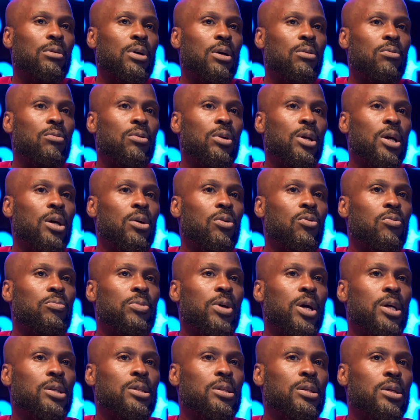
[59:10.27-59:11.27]
I want to
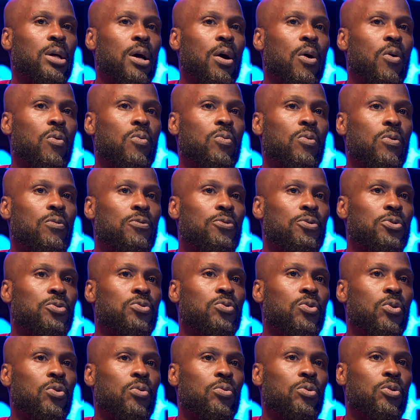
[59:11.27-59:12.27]
Obi Asika, no if you
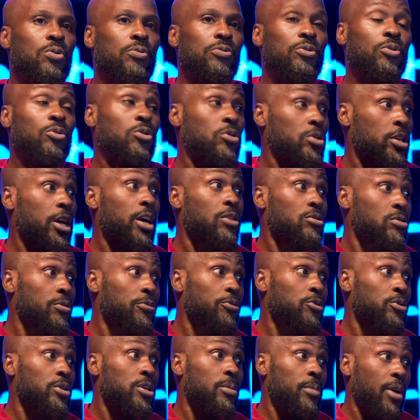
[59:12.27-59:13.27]
do, no if you, because that was the
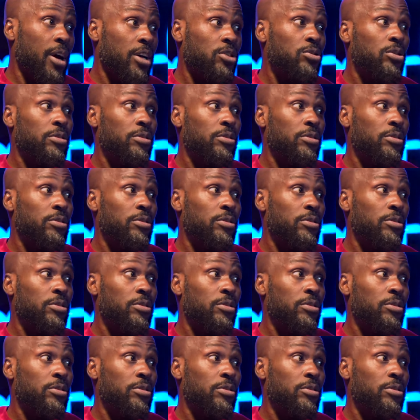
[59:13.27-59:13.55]
first time I